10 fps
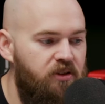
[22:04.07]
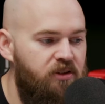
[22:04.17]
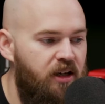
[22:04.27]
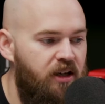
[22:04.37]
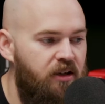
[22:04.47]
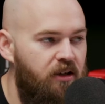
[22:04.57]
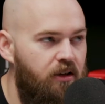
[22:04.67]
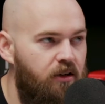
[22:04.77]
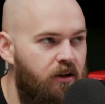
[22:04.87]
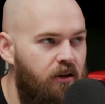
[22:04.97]
a saying
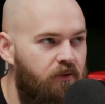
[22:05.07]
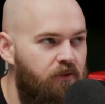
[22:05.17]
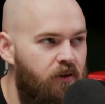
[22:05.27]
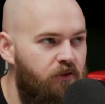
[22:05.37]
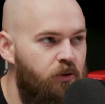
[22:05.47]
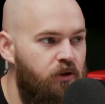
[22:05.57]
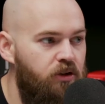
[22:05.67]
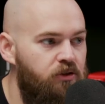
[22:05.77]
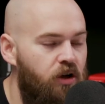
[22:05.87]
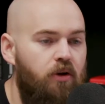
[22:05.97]
a few
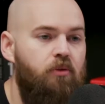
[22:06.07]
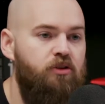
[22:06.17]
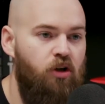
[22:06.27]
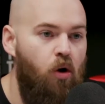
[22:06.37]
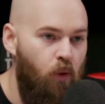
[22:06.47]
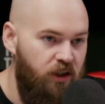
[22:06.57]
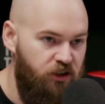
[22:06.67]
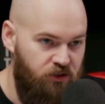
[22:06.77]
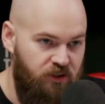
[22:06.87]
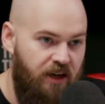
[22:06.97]
years ago, and it was don't
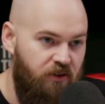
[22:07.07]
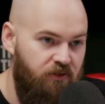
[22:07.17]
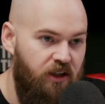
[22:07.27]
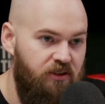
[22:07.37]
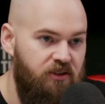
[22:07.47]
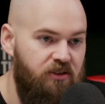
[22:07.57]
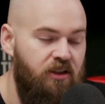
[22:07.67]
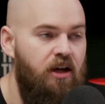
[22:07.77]
waste your sacrifices.